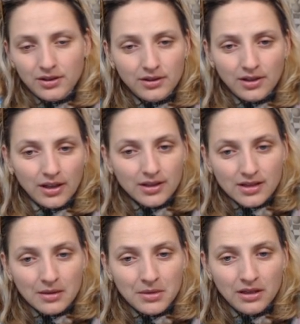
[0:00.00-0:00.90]
things,
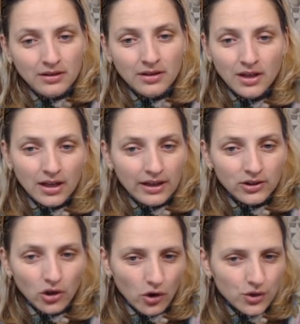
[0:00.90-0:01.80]
I mean, and
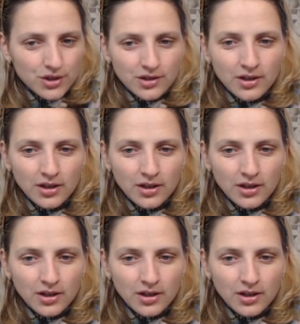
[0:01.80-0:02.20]
thoughts.